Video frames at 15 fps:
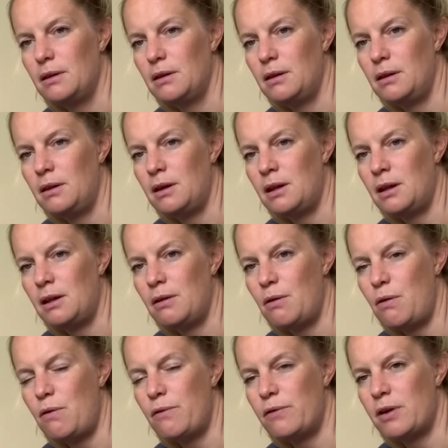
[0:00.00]
get it
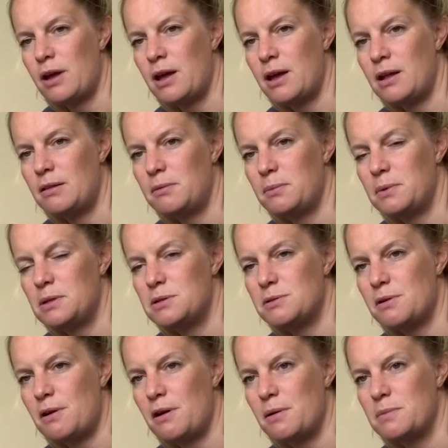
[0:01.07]
overhead with
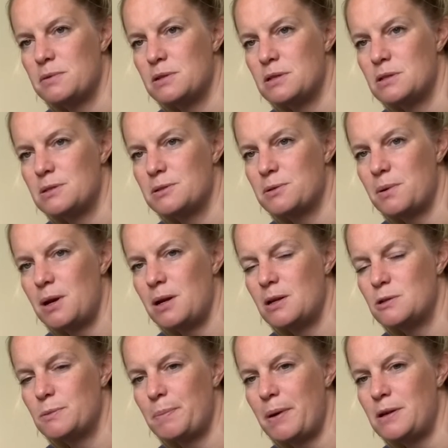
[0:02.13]
your arms as straight
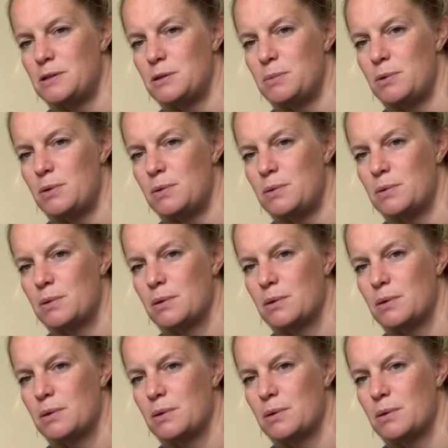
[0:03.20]
as possible.